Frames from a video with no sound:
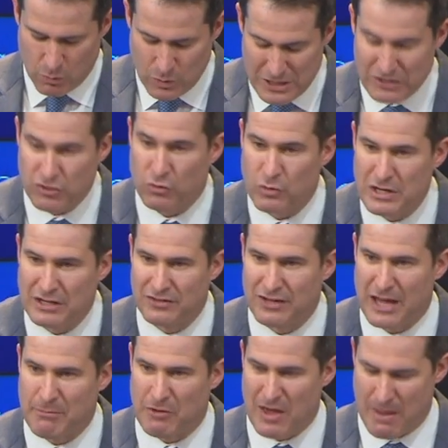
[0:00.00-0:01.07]
We need to re
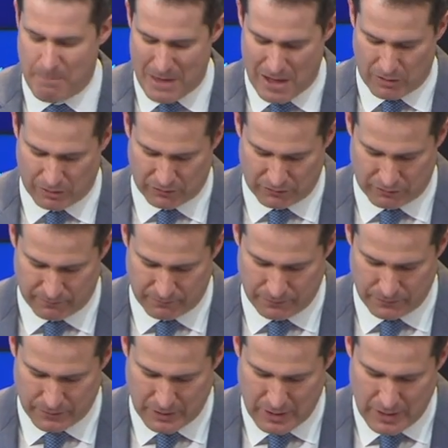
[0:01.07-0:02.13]
examine that balance.
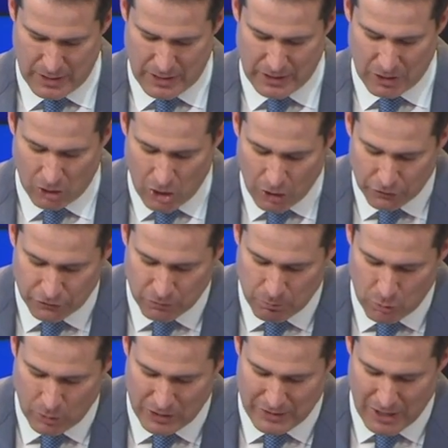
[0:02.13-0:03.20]
And I'll
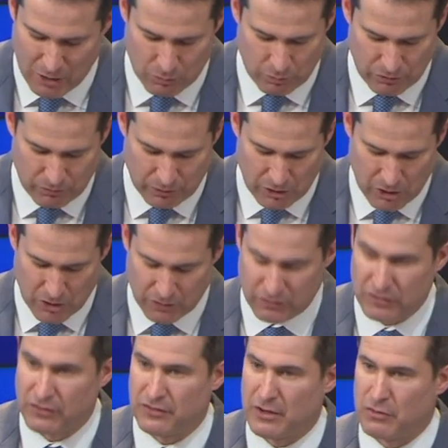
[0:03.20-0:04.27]
also point out, with
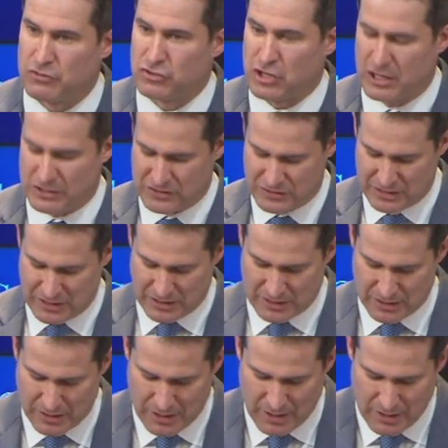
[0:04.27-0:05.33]
regards to the South China
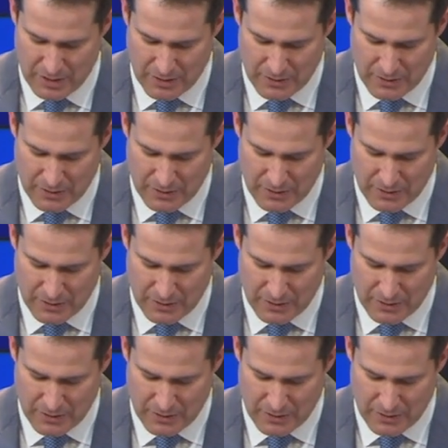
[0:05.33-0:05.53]
Sea,